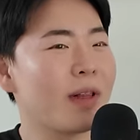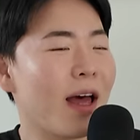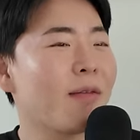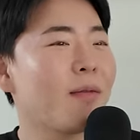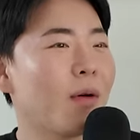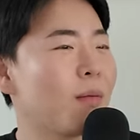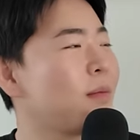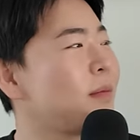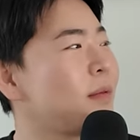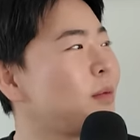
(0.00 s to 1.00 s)

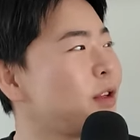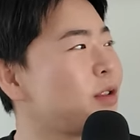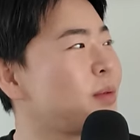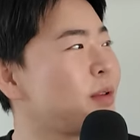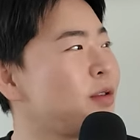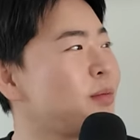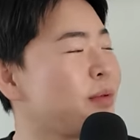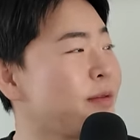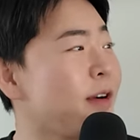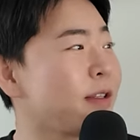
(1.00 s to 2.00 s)
platform which
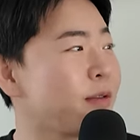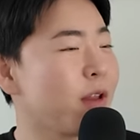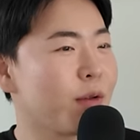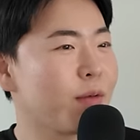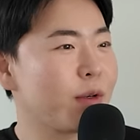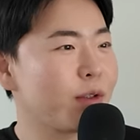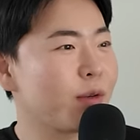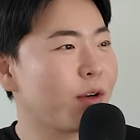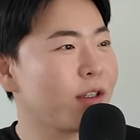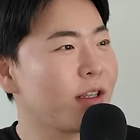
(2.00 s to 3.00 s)
provides you a lot of
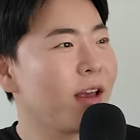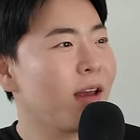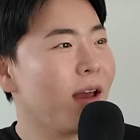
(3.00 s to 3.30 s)
resource.